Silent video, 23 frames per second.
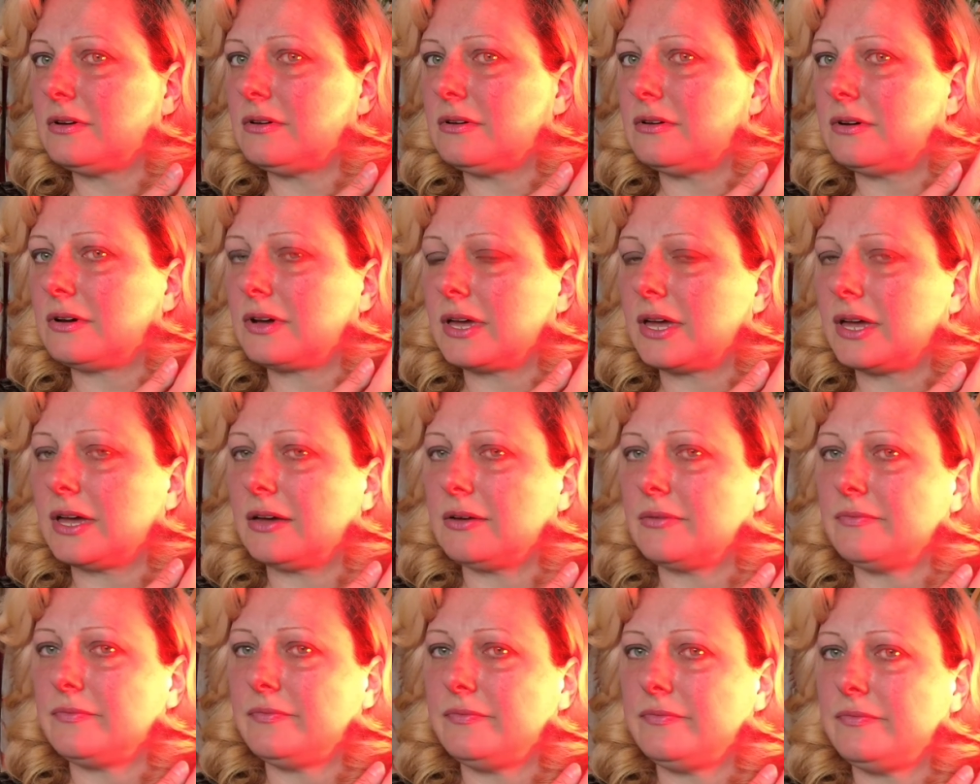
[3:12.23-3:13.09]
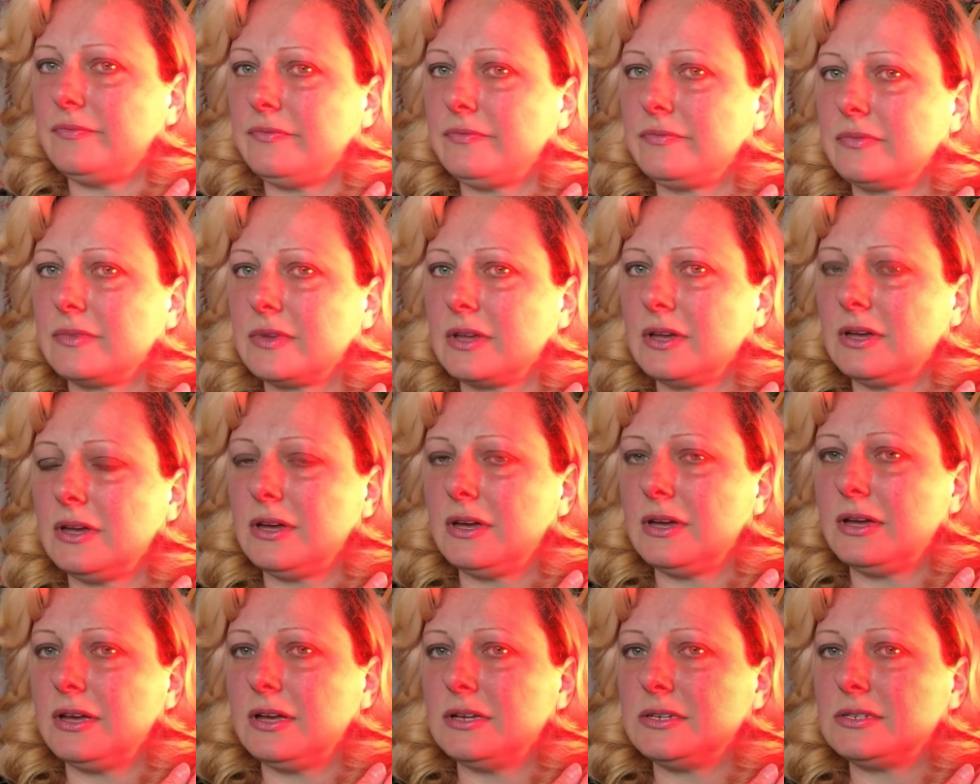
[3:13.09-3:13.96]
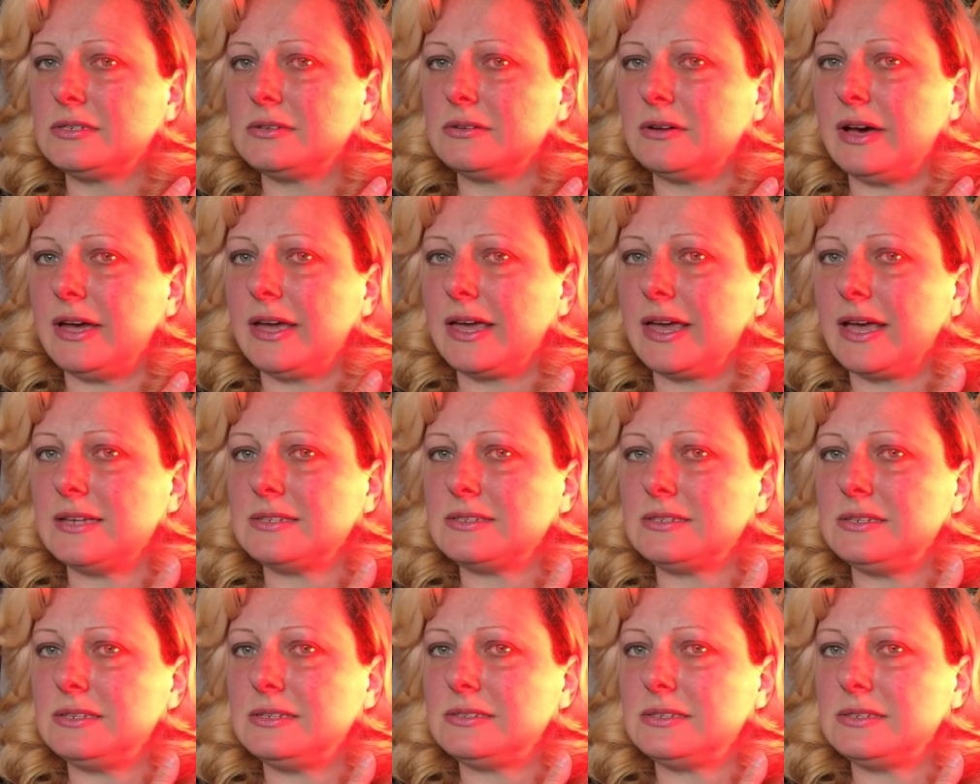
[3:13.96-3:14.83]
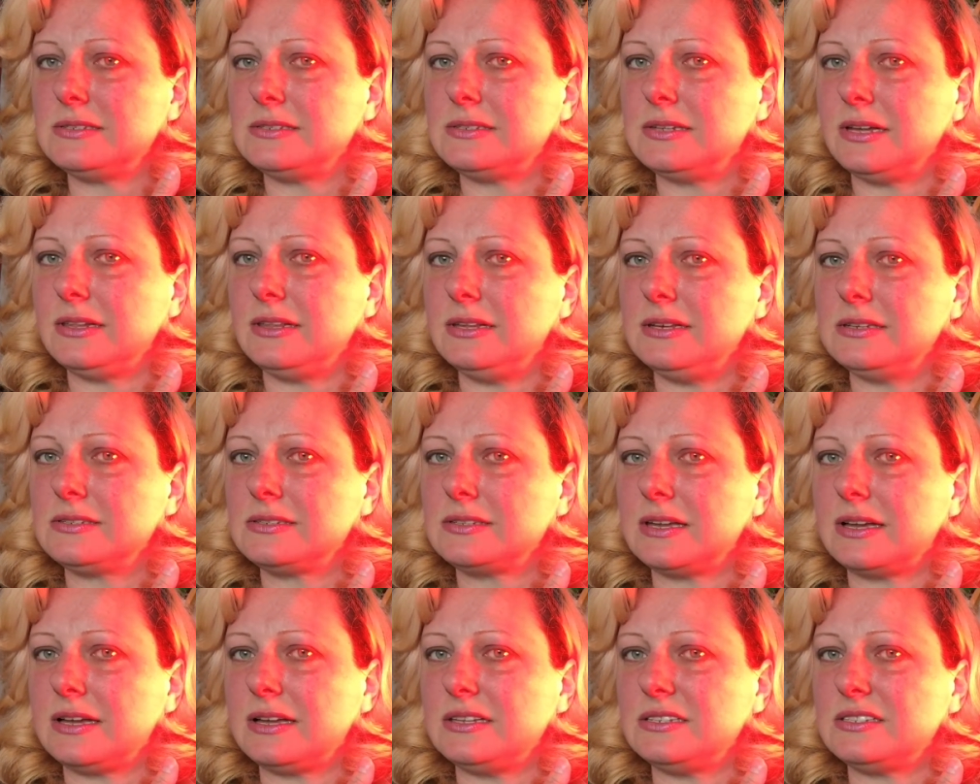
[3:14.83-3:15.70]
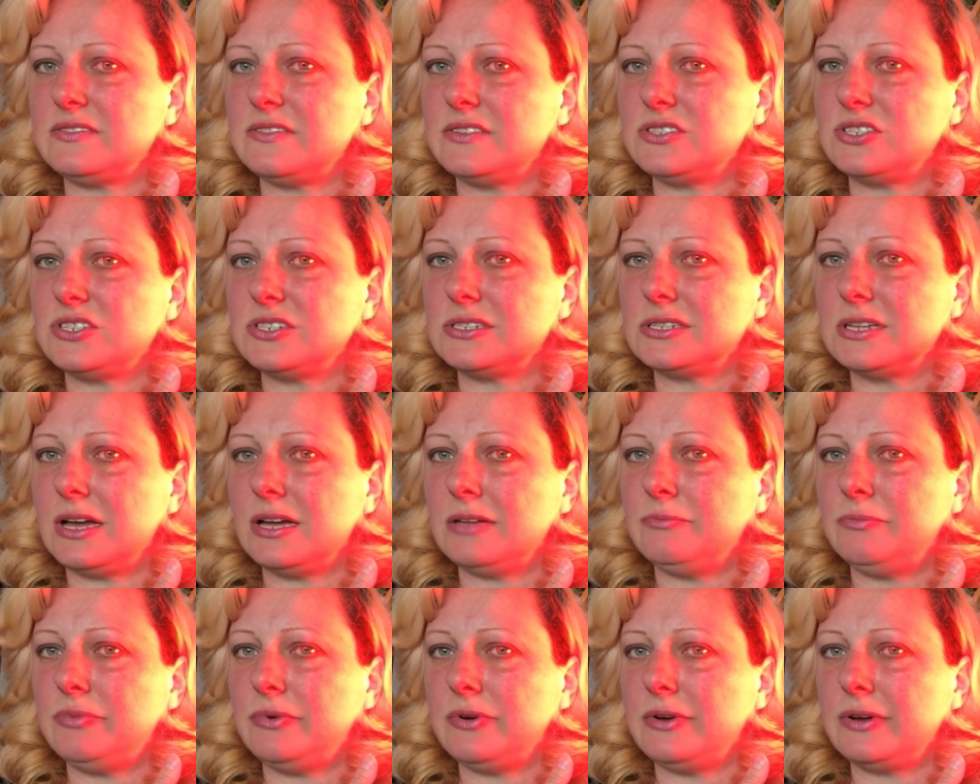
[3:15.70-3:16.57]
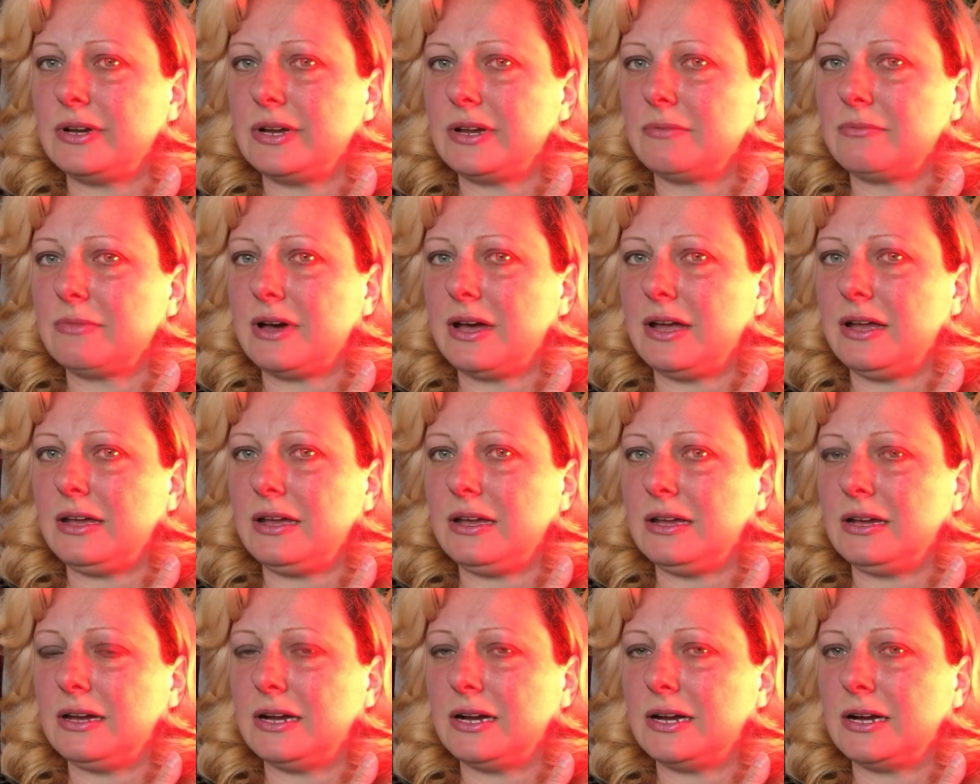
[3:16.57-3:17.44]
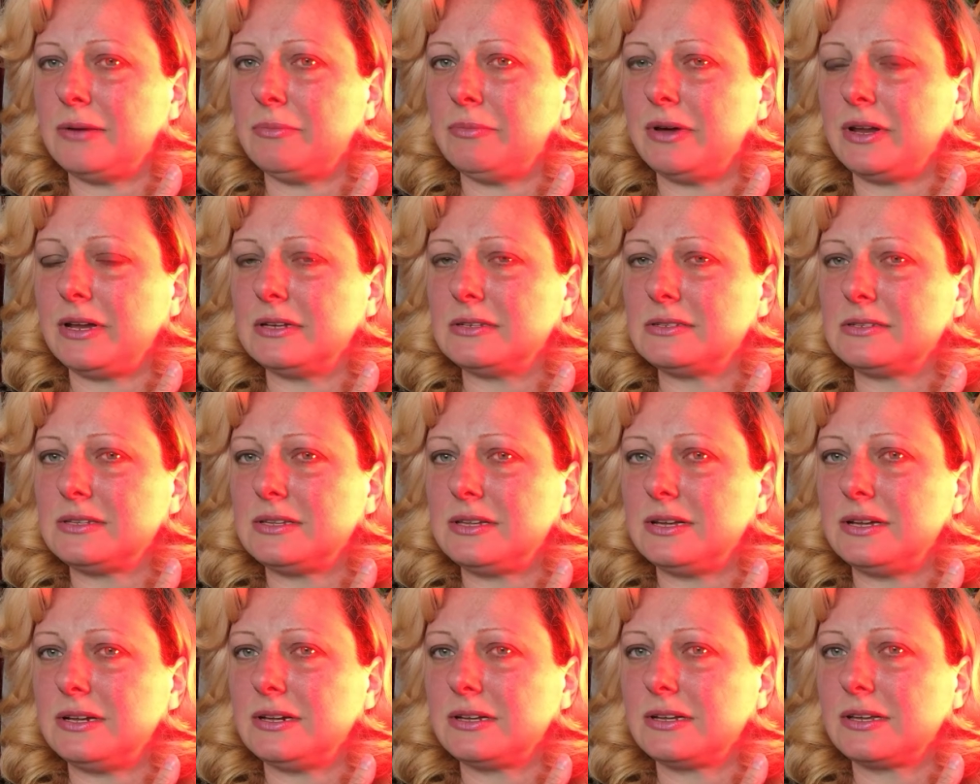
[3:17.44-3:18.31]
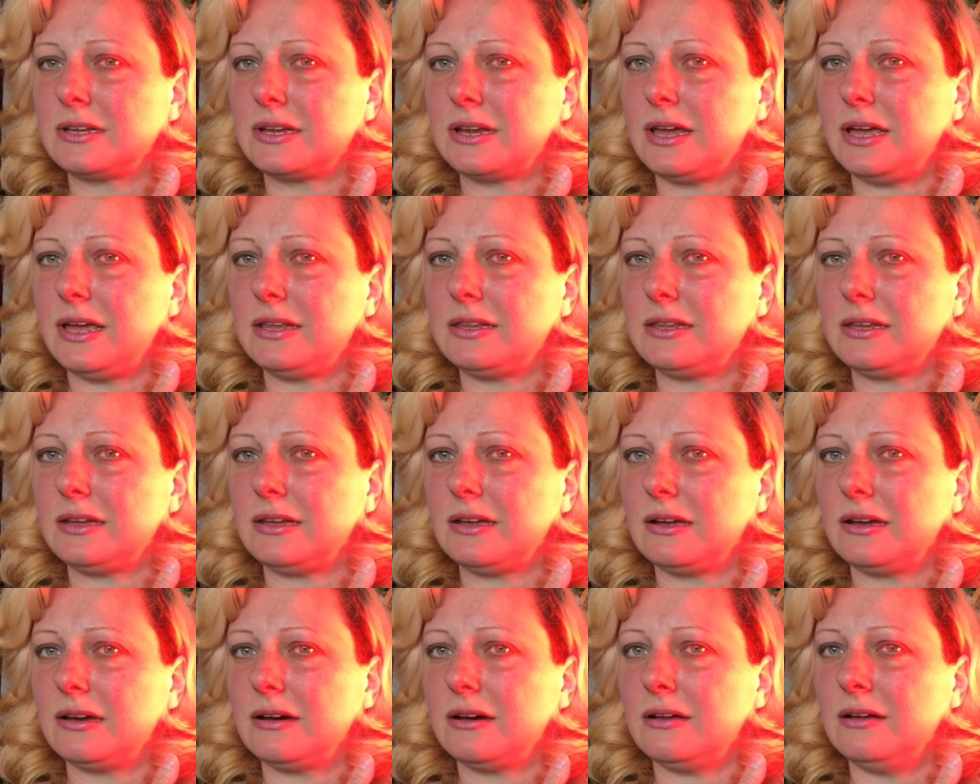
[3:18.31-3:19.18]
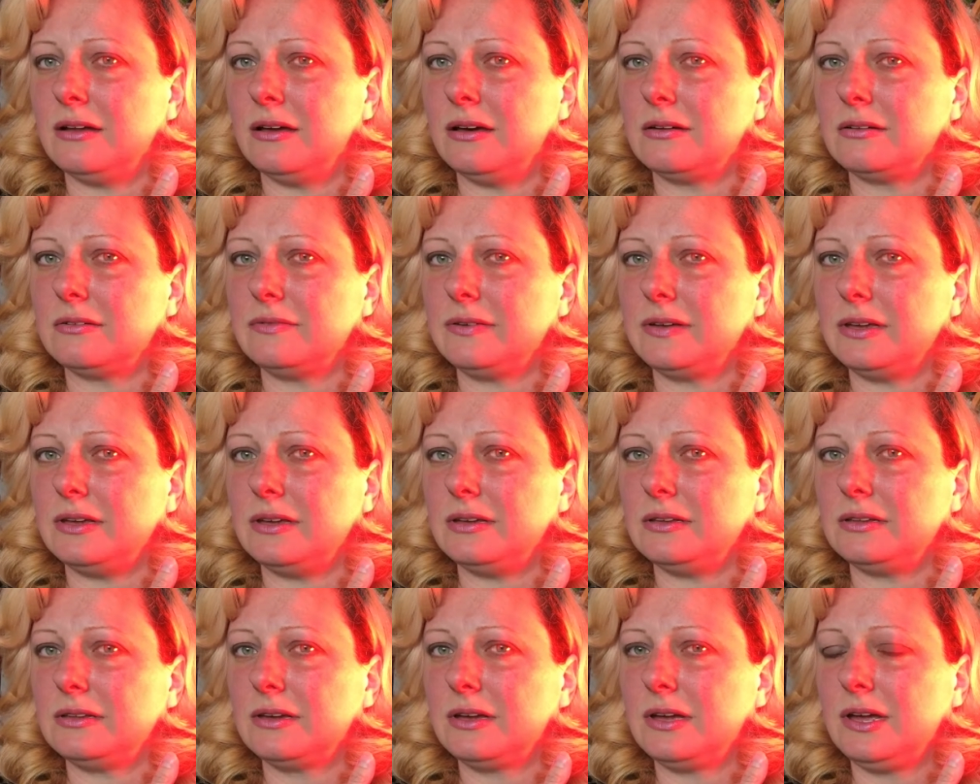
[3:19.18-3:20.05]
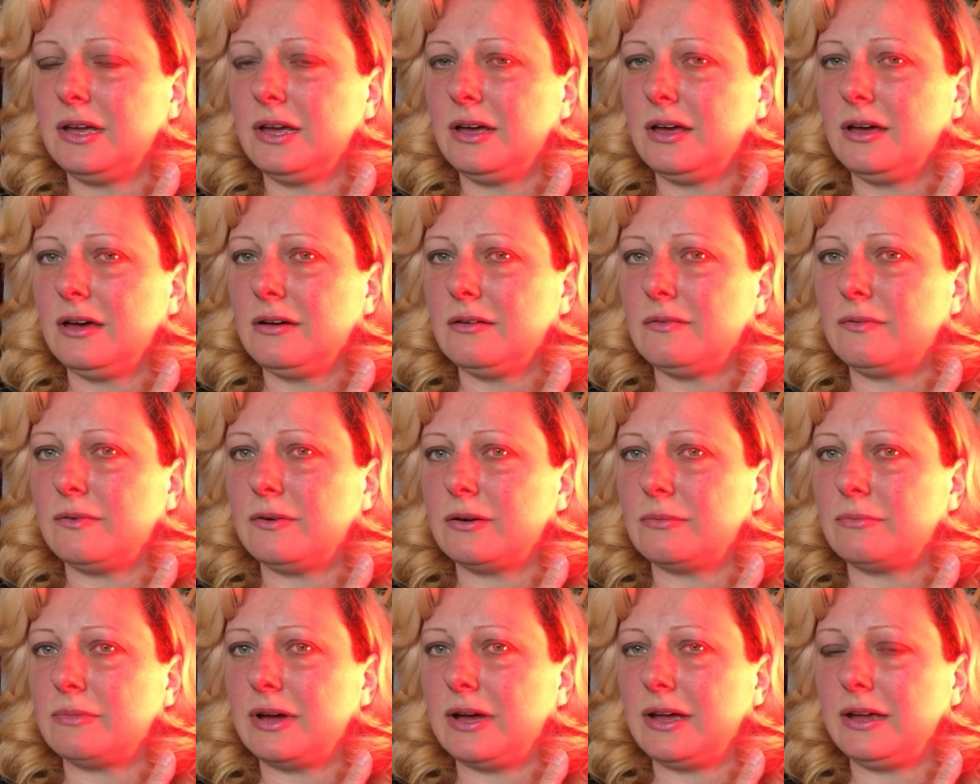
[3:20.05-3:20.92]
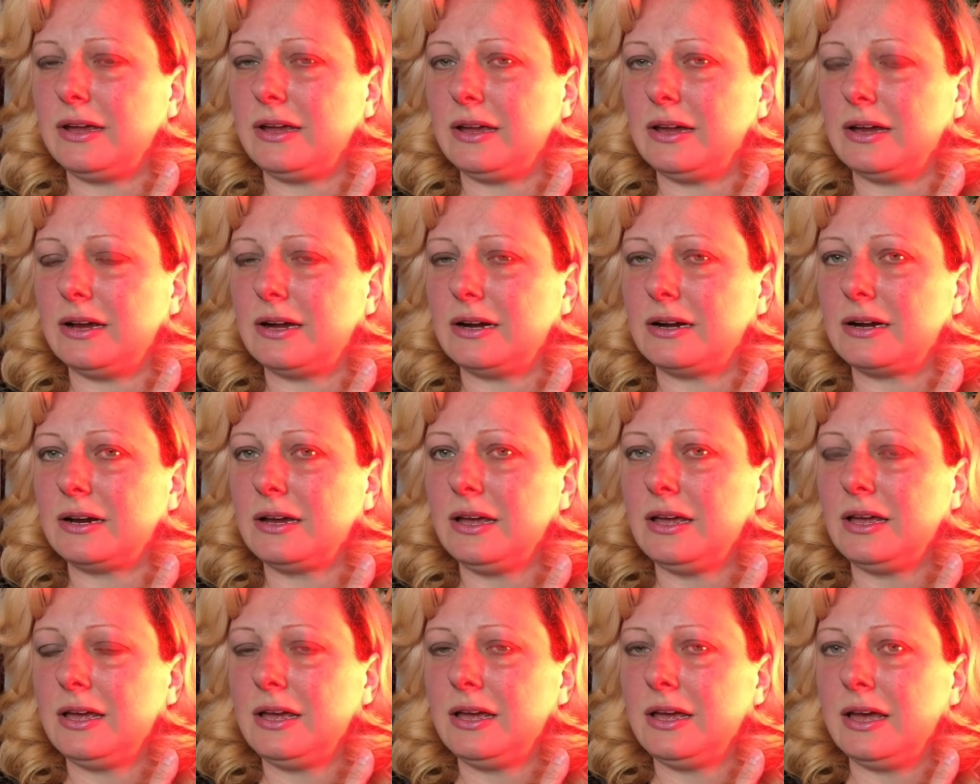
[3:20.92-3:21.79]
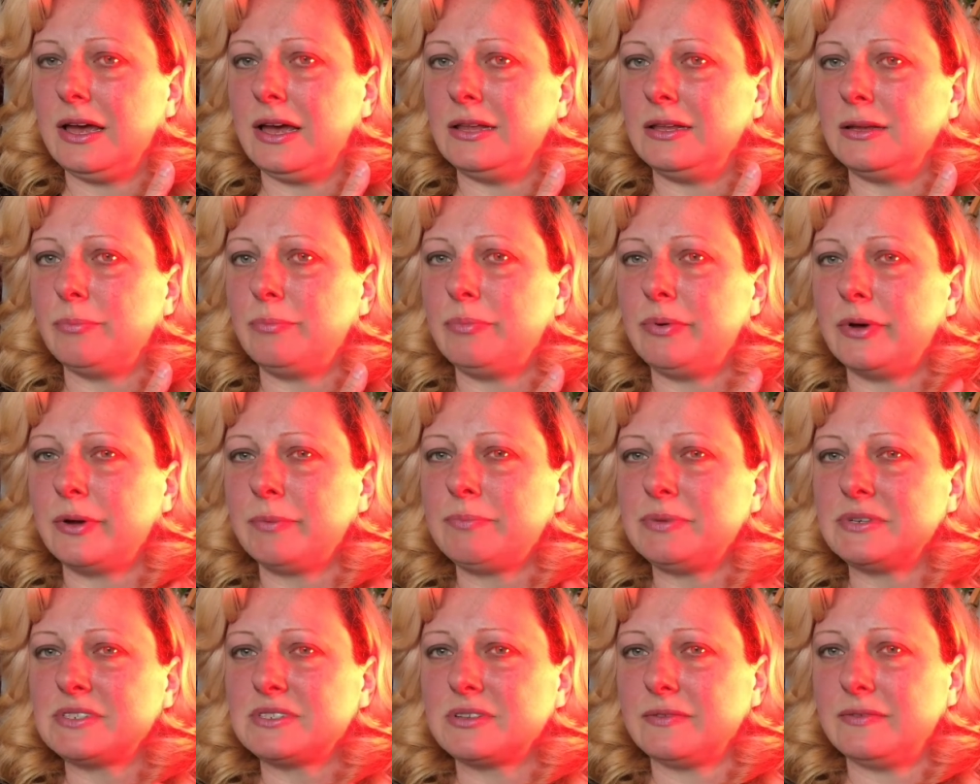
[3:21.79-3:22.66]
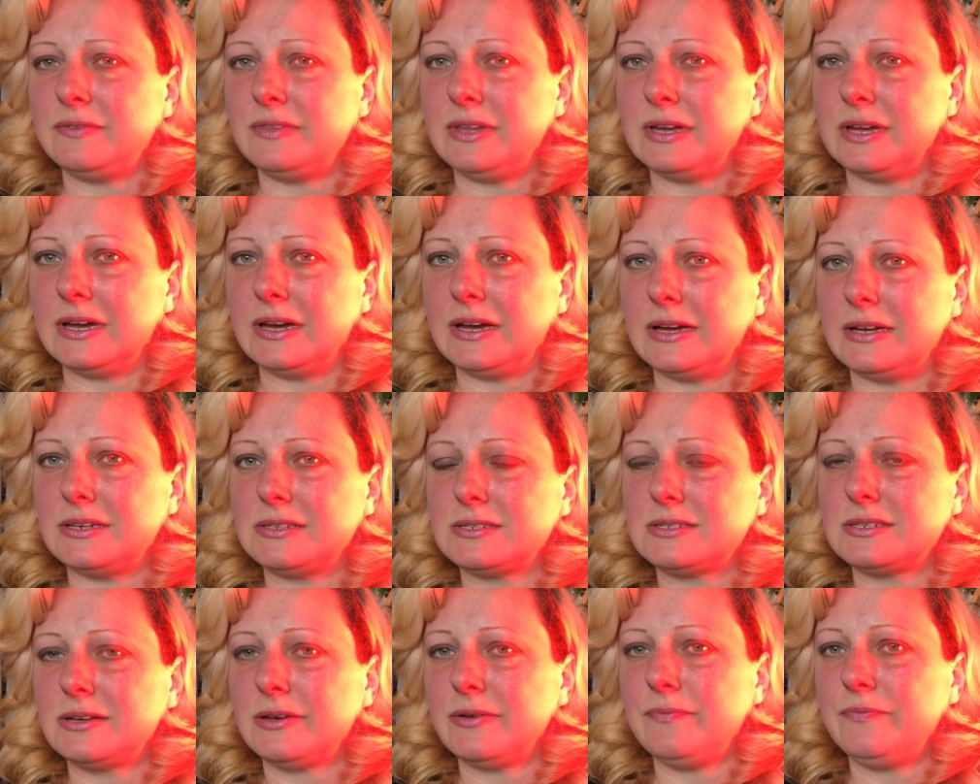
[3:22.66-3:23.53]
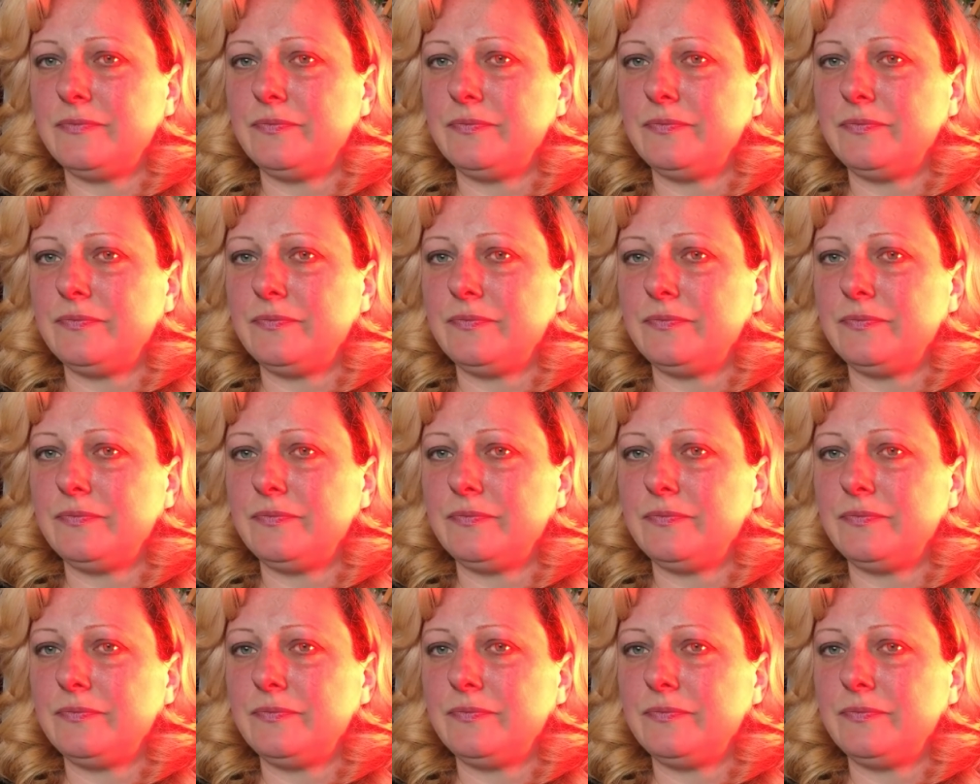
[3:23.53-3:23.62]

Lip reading: Okay. So I guess this is the distance, which is not burning my ear, but it's still creating a lot of heat for my ear. And the purpose of this,